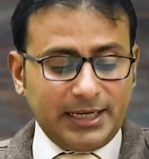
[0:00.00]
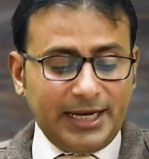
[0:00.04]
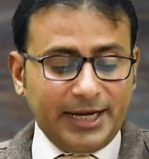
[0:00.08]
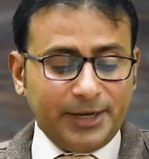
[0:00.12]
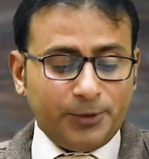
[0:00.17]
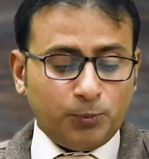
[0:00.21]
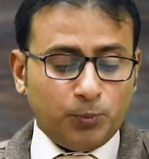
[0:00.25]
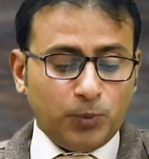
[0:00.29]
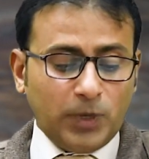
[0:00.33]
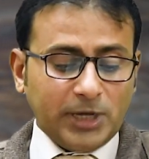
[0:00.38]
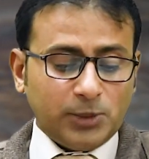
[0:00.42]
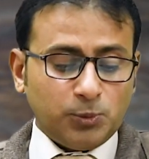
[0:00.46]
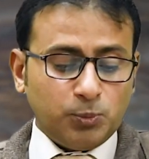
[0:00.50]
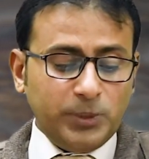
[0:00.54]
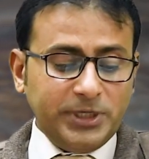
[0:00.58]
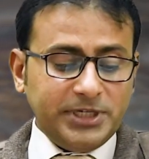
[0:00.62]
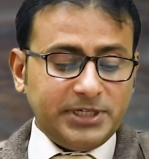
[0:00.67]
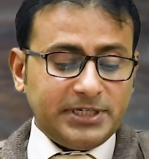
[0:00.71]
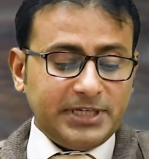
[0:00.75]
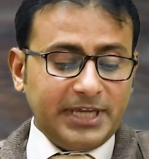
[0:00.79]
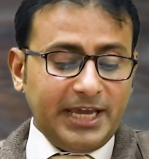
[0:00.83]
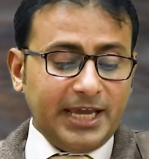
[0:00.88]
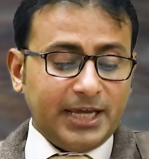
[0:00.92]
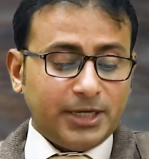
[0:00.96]
and what
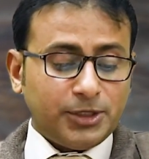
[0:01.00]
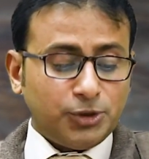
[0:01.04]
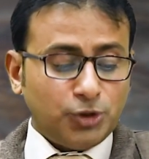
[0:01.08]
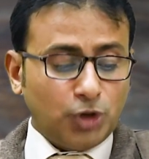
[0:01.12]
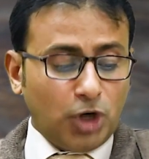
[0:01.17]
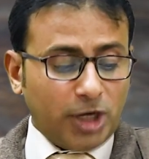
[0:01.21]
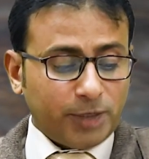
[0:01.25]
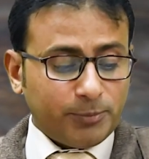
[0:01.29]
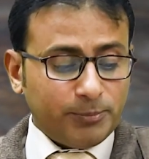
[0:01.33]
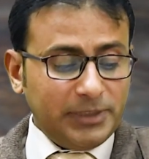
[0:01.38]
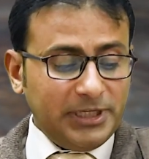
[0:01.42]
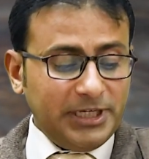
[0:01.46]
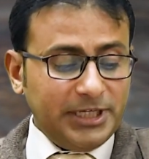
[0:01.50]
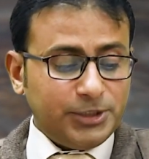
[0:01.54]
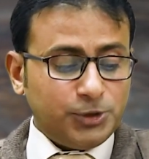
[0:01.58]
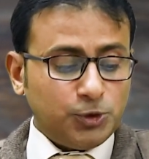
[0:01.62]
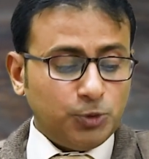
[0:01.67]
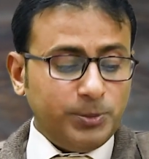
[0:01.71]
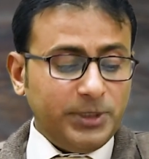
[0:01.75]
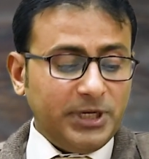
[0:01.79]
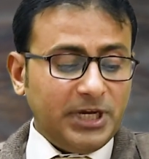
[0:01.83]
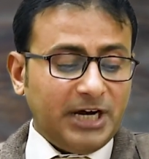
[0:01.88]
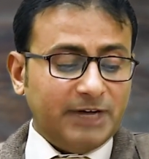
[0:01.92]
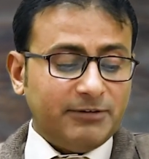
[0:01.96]
we take normally to
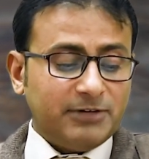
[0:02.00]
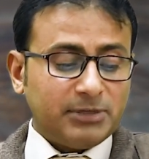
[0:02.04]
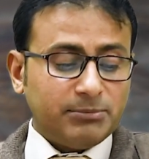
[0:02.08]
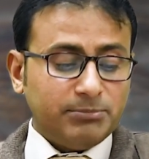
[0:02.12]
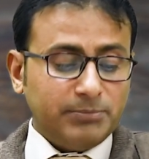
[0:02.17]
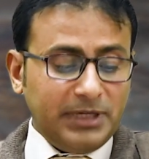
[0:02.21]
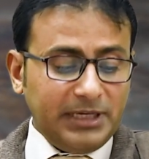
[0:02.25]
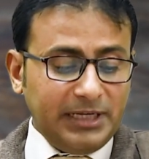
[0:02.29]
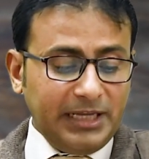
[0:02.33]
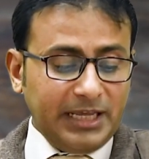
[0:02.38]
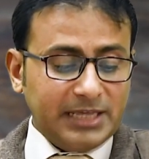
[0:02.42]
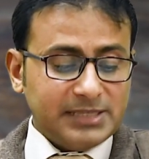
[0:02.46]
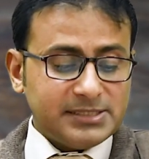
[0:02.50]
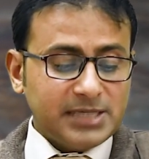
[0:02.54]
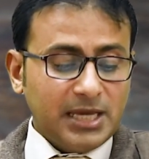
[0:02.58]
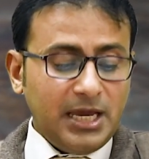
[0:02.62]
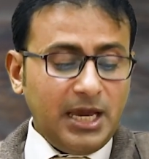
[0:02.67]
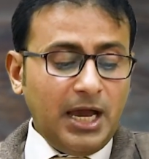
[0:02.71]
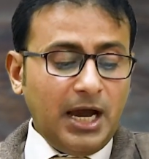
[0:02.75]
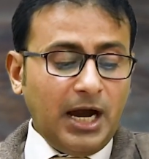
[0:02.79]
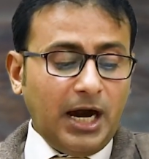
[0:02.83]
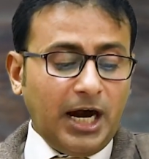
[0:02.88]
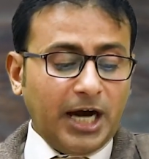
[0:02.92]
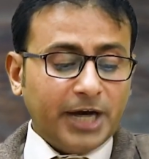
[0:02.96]
be our meanings
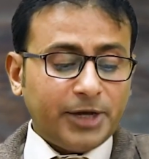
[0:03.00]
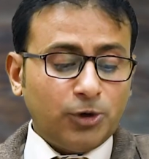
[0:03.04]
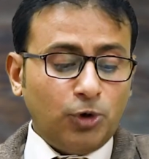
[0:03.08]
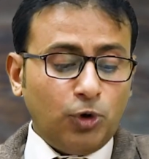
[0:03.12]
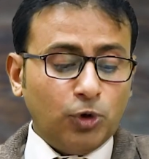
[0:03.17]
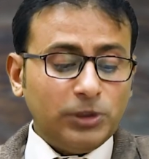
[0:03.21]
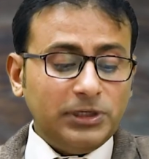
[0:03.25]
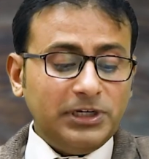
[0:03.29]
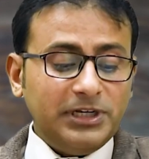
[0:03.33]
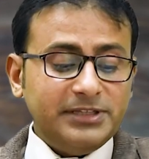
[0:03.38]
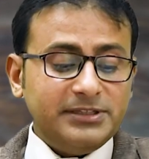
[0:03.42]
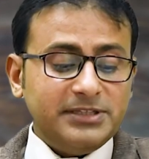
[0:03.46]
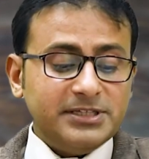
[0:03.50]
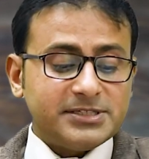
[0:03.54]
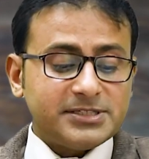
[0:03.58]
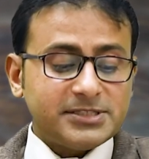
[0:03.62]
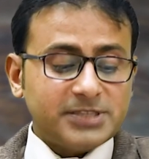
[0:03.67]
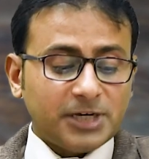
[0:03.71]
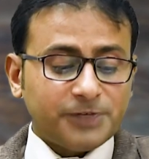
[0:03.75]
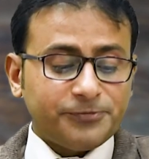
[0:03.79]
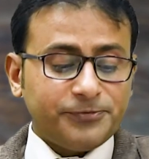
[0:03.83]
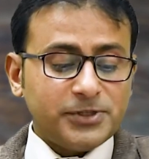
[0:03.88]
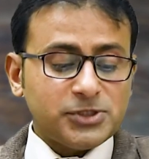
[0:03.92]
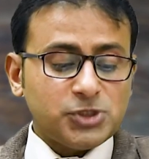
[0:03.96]
are only the
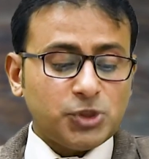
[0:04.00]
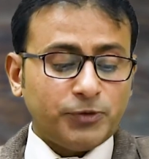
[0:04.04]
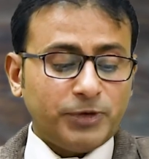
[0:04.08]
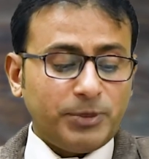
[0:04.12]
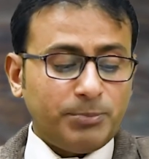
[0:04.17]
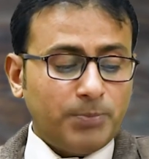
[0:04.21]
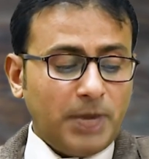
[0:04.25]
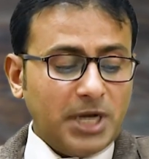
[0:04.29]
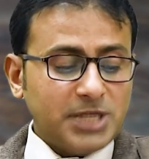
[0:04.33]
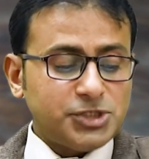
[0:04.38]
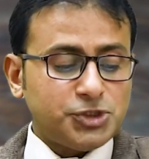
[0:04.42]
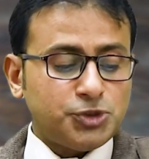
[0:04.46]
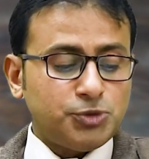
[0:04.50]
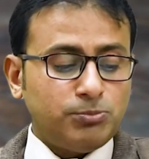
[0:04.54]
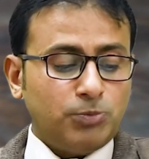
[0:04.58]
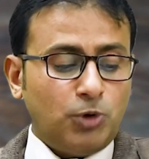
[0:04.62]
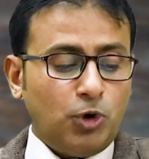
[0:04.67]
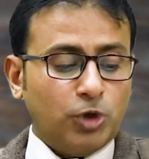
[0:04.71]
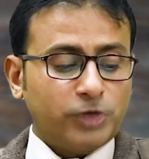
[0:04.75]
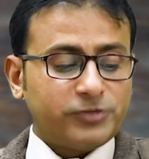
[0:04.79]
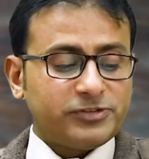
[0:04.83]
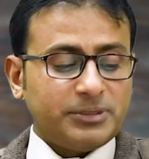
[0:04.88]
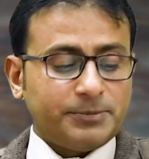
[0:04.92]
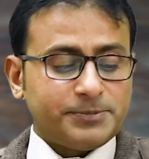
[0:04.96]
surface of a much
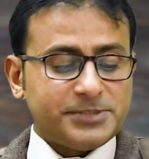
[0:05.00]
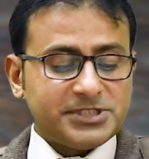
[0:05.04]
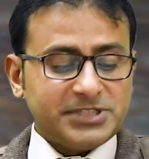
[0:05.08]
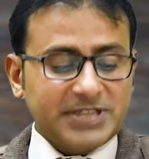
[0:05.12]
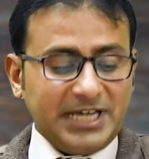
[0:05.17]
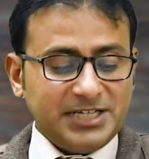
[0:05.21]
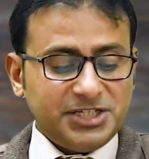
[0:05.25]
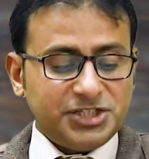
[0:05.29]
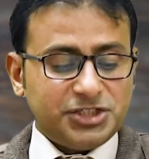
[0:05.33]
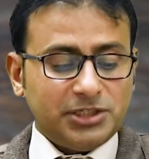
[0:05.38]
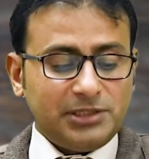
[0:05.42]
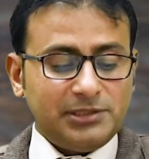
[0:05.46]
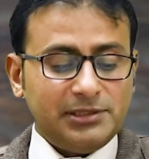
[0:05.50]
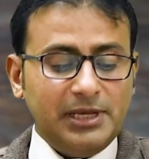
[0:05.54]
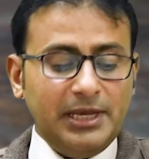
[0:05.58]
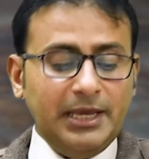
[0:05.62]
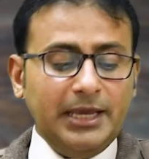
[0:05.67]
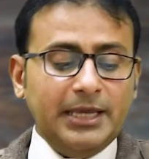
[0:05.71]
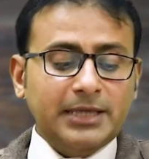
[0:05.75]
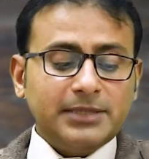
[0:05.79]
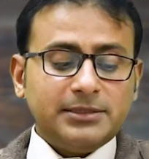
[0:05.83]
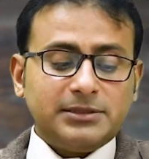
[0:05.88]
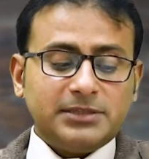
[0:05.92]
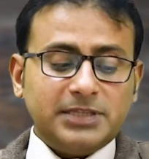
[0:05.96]
more substantial
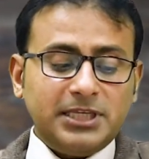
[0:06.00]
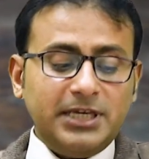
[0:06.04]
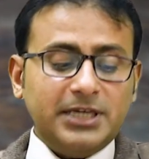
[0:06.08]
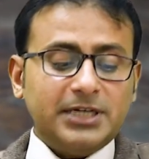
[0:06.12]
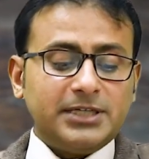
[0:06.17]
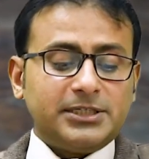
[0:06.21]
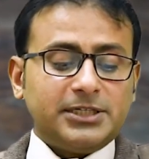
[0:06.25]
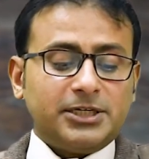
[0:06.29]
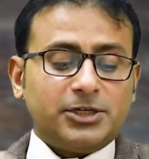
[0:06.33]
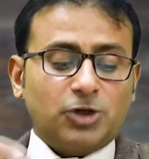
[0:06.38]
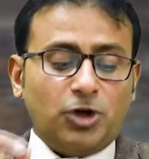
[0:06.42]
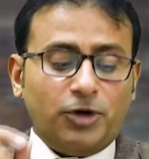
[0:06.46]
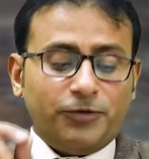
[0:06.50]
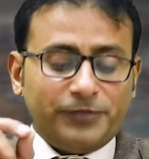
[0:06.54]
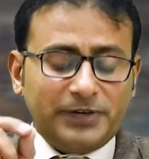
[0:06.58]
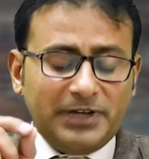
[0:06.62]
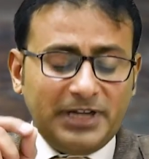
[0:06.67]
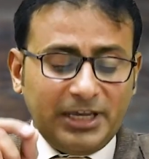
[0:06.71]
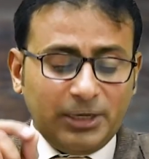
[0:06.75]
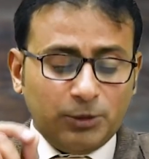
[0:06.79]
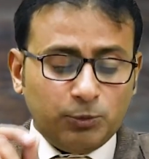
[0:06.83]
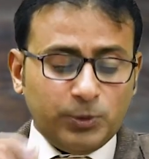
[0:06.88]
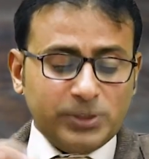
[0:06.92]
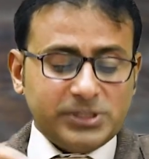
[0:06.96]
theater of
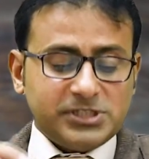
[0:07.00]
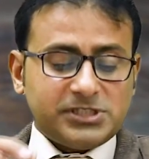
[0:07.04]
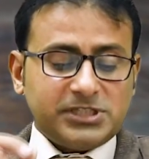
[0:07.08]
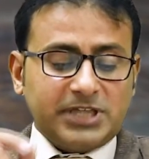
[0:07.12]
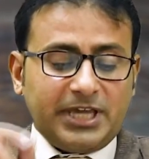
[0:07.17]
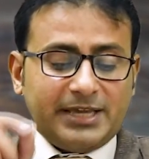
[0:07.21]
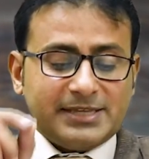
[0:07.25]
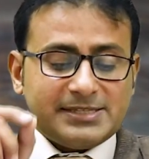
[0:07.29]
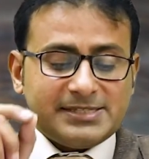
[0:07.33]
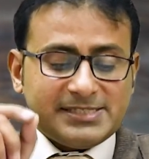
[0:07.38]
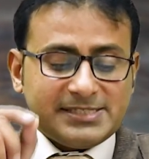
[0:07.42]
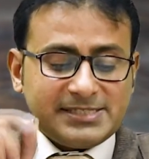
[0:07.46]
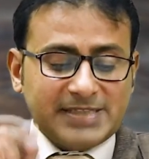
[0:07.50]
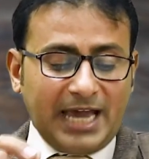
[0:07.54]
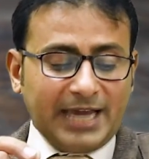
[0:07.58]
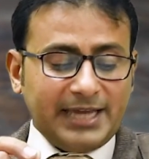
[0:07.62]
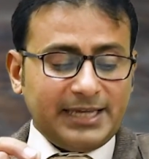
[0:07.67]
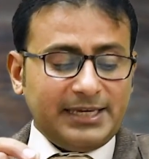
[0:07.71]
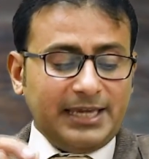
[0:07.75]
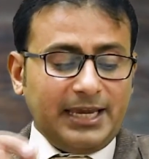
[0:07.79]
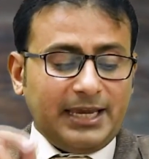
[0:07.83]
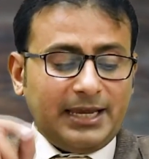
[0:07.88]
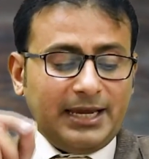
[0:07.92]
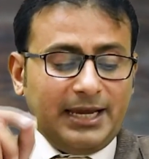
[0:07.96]
linguistic,
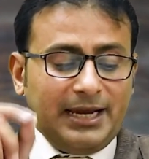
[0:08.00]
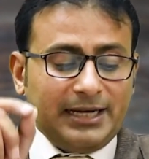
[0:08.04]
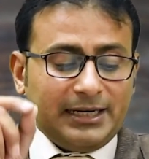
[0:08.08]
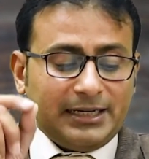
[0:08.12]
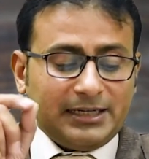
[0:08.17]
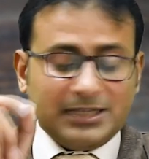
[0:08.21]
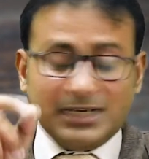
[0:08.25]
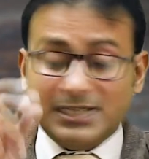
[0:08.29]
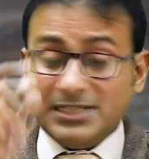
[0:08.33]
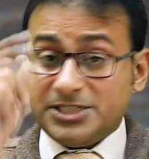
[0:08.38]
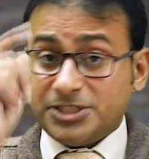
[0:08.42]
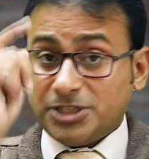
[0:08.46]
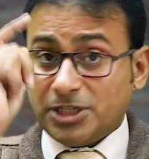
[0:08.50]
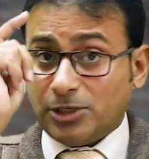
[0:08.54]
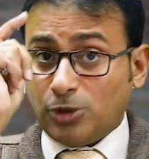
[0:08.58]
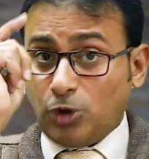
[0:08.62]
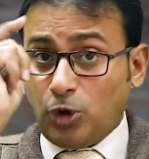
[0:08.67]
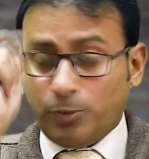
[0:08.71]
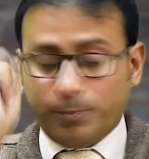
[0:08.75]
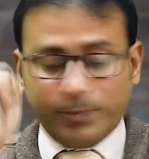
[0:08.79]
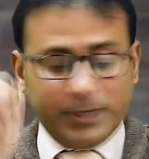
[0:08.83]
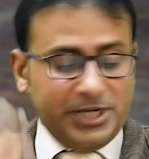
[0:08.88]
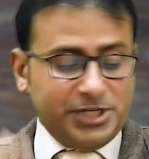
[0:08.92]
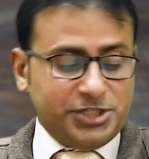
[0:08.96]
psychic, and cultural
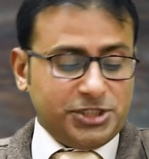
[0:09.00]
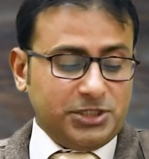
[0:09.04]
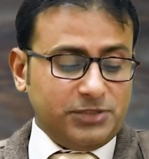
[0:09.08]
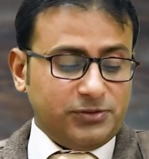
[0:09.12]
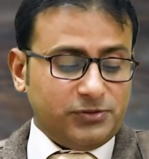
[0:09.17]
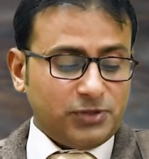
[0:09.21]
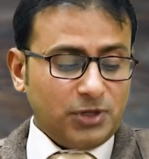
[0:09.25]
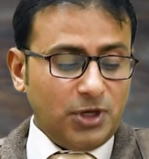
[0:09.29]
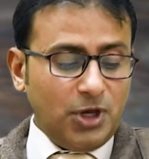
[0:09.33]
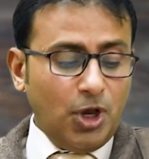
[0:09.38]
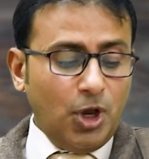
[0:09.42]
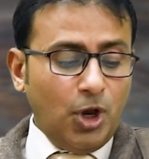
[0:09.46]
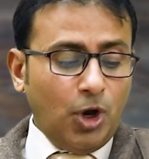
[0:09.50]
operations,